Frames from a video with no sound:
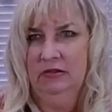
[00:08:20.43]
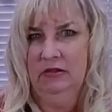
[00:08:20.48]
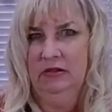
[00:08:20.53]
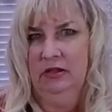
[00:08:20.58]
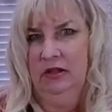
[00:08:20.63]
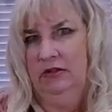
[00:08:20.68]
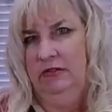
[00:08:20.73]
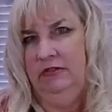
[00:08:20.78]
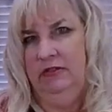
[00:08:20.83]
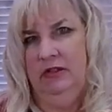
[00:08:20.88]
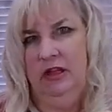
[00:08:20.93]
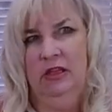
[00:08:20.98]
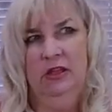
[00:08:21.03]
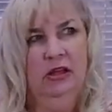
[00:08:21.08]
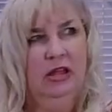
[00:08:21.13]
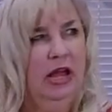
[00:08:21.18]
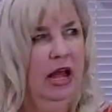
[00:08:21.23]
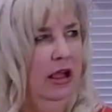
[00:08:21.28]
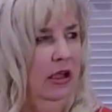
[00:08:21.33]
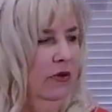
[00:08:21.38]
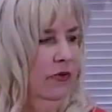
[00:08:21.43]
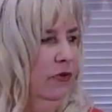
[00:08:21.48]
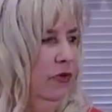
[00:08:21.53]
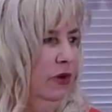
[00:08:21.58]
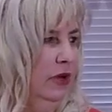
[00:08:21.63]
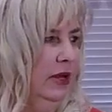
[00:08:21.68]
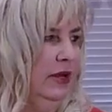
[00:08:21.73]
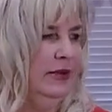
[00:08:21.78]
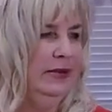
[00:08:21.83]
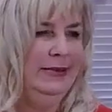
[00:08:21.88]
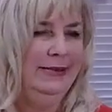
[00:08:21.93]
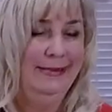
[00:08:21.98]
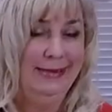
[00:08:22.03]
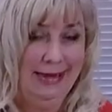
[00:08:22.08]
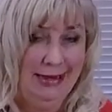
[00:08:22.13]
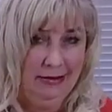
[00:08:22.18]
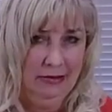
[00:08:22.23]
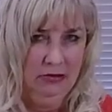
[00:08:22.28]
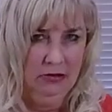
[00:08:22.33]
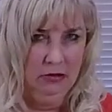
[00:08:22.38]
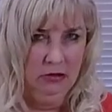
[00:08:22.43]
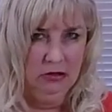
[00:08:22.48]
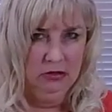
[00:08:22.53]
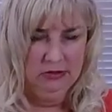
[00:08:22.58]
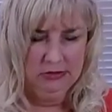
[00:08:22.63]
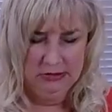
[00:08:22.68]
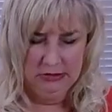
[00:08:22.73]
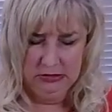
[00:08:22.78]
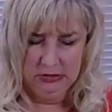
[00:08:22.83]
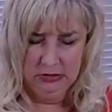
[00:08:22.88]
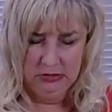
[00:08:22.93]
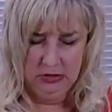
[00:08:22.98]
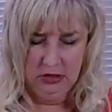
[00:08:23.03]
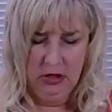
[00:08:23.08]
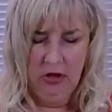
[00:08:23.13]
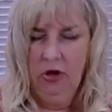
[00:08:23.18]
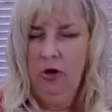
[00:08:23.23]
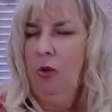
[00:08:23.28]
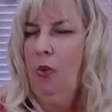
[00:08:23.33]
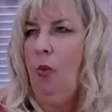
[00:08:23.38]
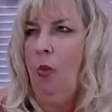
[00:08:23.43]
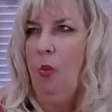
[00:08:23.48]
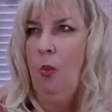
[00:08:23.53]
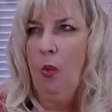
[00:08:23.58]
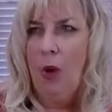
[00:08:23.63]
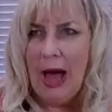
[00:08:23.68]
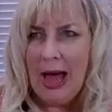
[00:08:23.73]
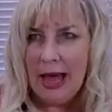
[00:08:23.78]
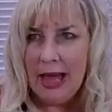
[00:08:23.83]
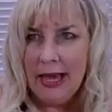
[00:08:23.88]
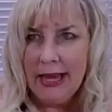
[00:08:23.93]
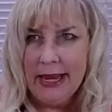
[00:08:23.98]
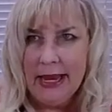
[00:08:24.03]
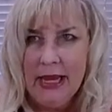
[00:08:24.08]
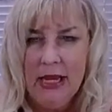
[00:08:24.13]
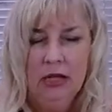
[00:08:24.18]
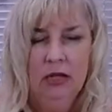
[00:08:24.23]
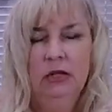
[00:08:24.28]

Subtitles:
the Southern California deserts. Why?